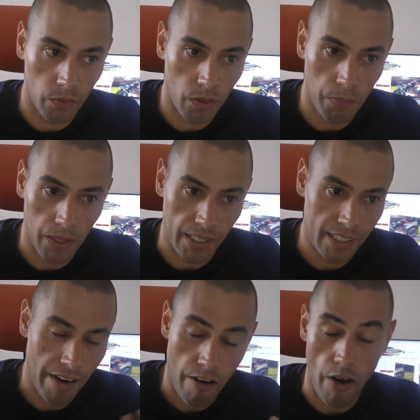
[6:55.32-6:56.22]
completely
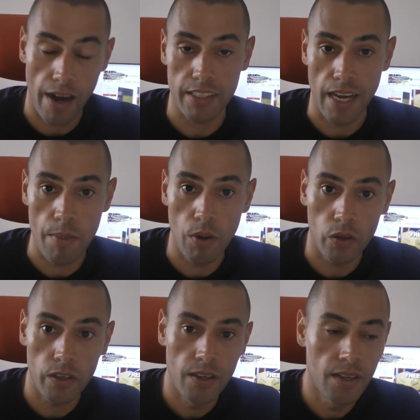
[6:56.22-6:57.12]
terrorise a
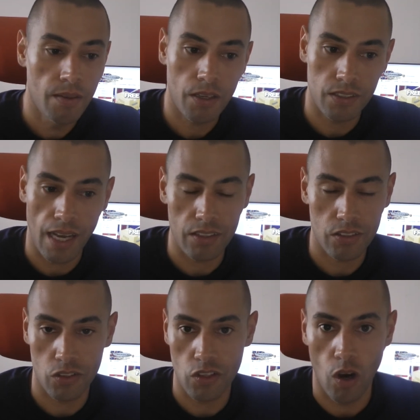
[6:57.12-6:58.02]
neighbourhood, because that's
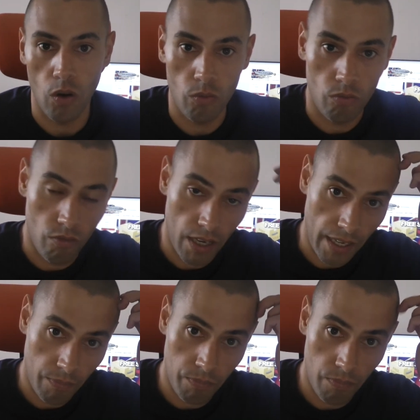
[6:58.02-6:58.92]
just not
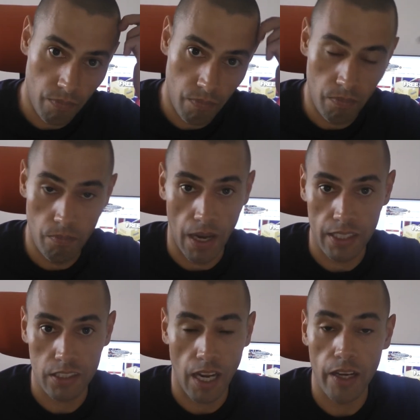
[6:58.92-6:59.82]
really my
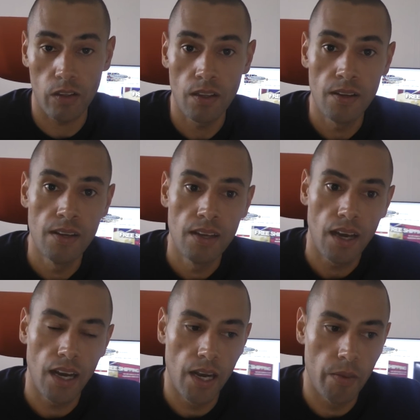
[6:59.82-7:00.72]
style.
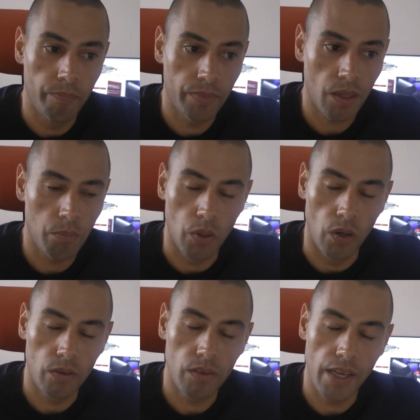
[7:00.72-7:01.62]

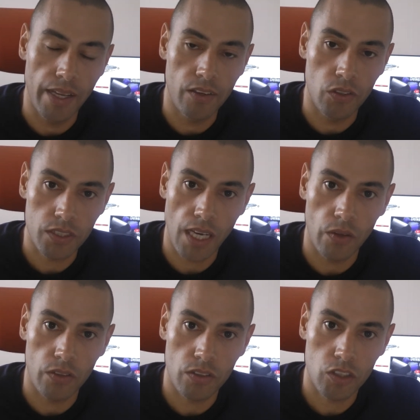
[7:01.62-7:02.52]
But it does
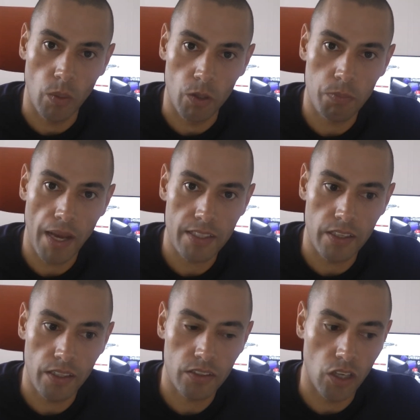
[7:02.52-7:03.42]
sound so much
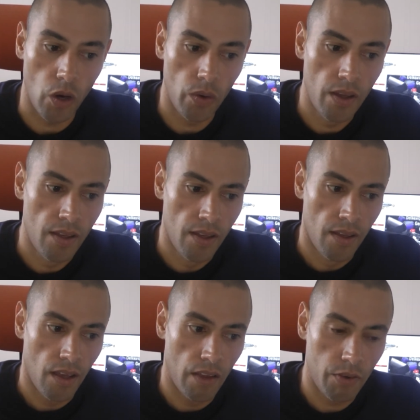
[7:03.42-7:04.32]
better. So
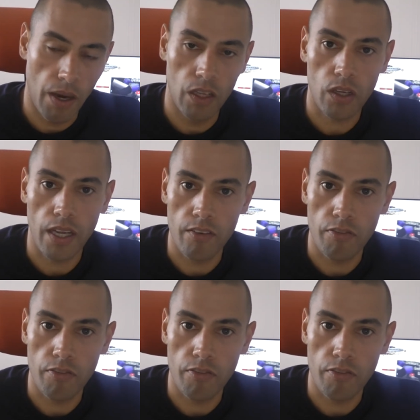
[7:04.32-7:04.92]
if you are looking